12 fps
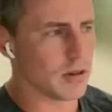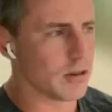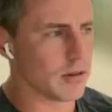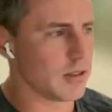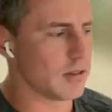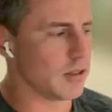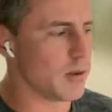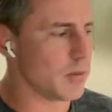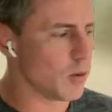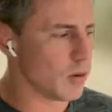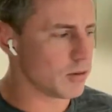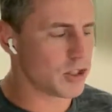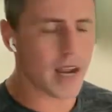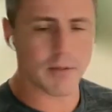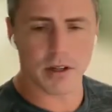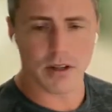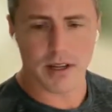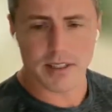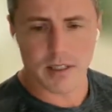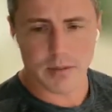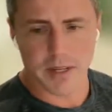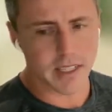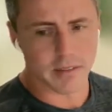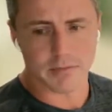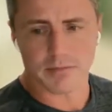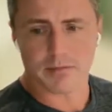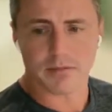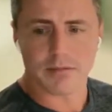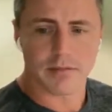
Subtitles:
do a little bit more chat with your clients at the beginning.